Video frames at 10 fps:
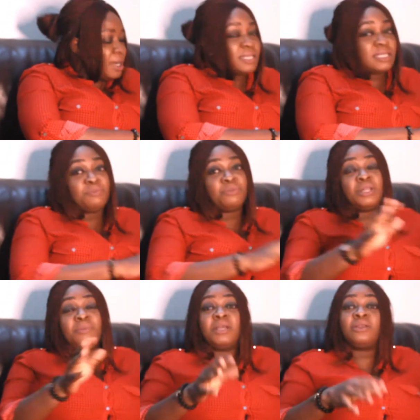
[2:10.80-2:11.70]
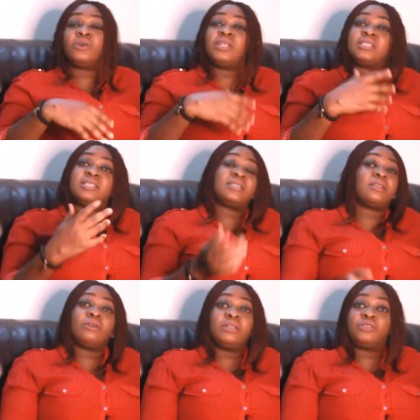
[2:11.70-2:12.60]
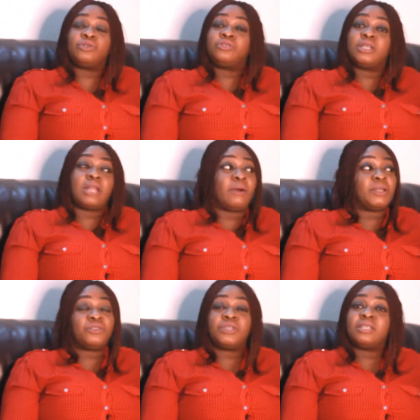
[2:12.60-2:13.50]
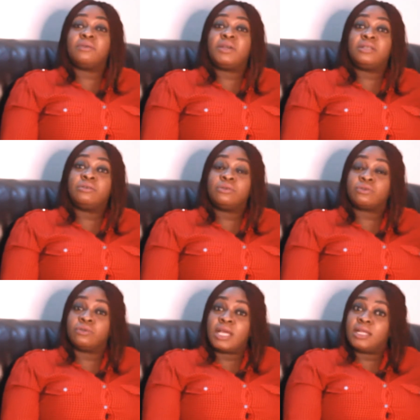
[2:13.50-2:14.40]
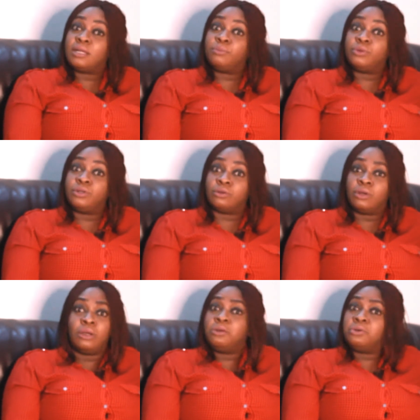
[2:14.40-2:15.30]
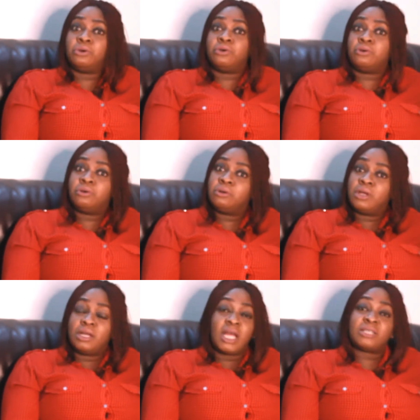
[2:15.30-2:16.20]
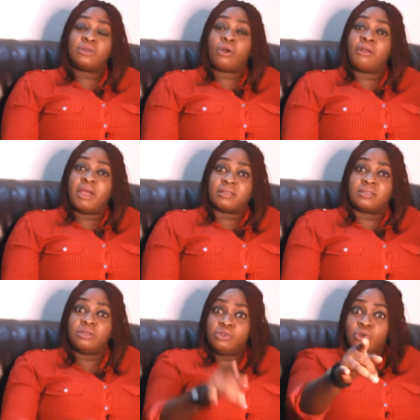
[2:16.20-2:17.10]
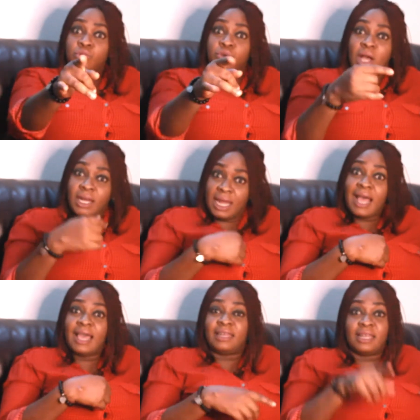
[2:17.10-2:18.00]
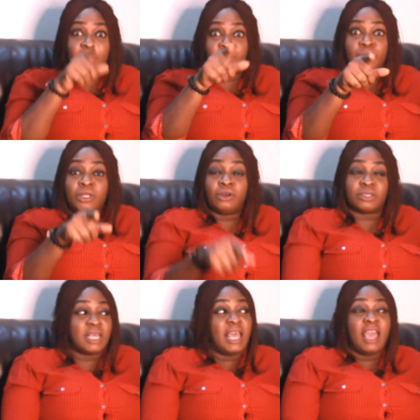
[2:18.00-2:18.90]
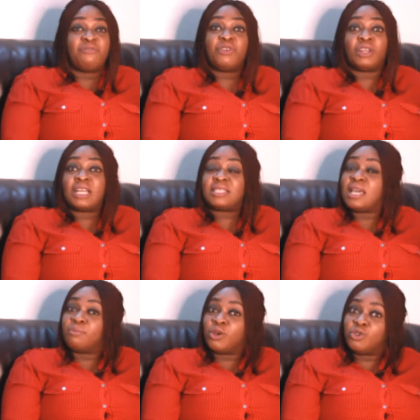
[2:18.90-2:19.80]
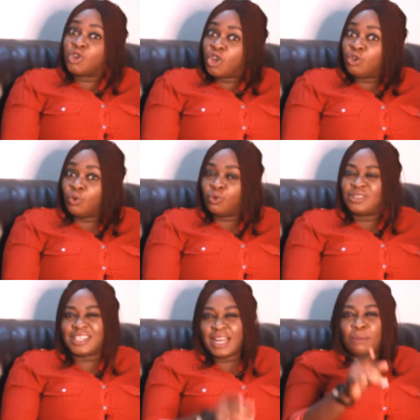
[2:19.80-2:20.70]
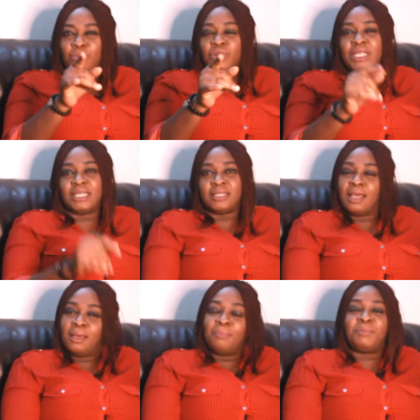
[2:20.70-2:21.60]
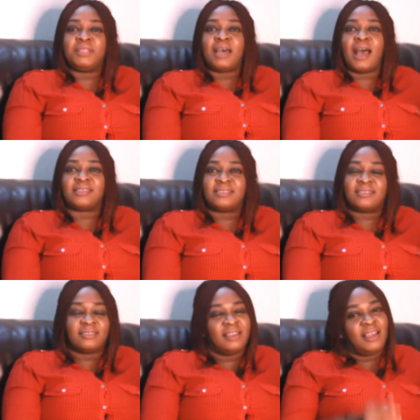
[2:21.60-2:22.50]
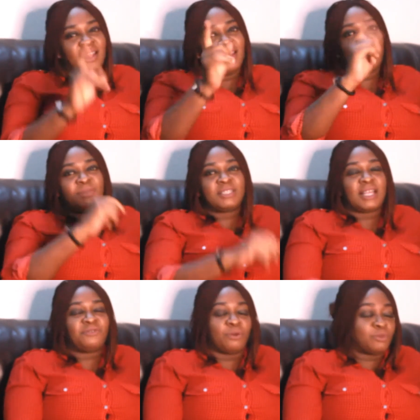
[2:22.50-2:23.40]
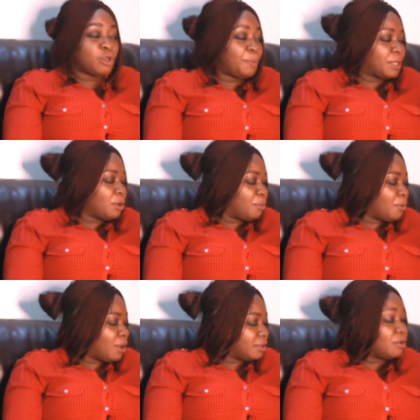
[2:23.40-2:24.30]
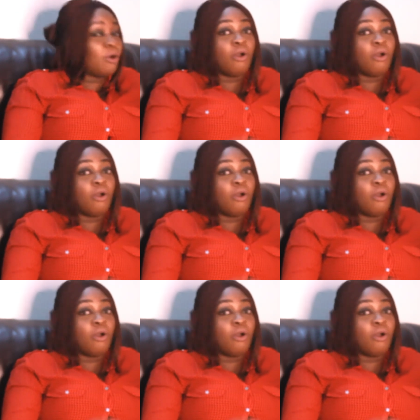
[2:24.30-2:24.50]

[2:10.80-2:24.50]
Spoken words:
I say bully, may nobody thinks that only children, our children, they when they go to school, now they bully you. No, that's not correct. You and I, that they bully us every other time, but you don't know, say that bullying be that. Let me start from topic number one.